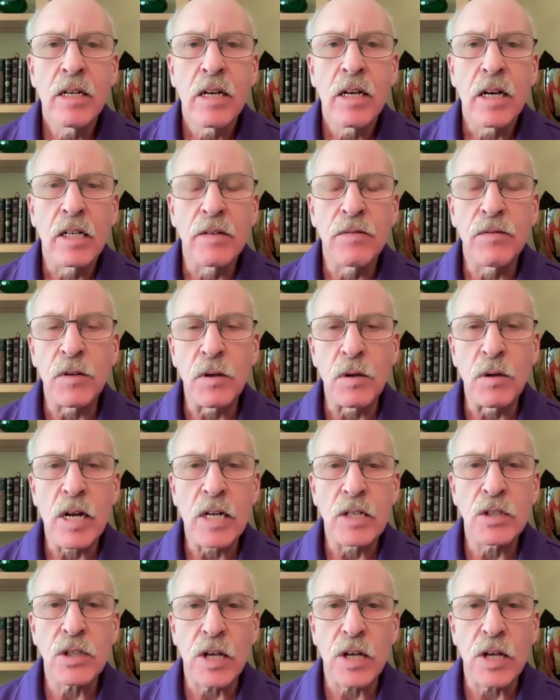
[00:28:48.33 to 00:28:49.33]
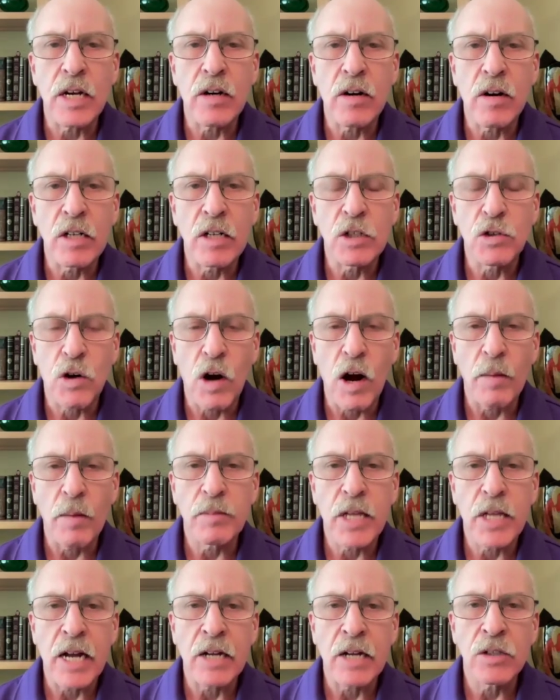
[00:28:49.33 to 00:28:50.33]
And a few days later, I dropped
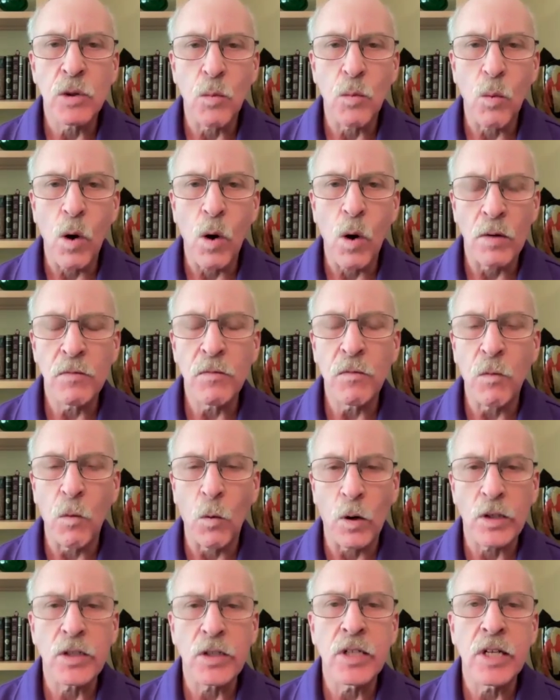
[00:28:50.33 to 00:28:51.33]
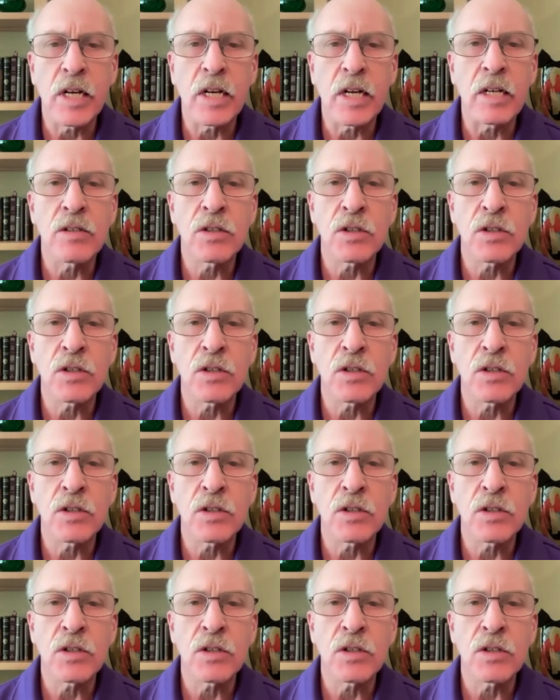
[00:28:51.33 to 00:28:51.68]
down to 114.